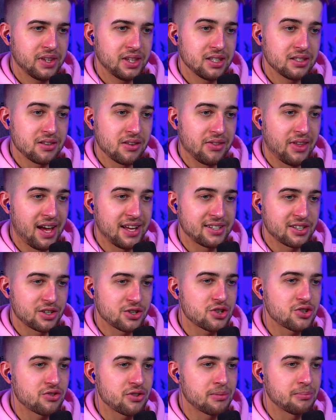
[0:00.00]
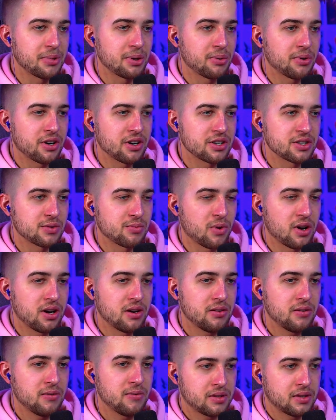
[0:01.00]
So that's extremely rare as
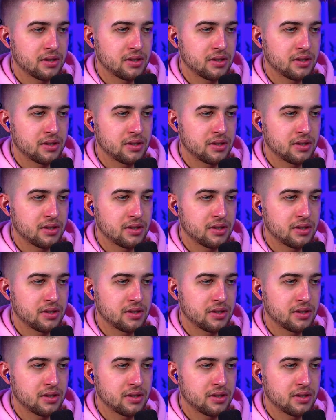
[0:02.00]
well.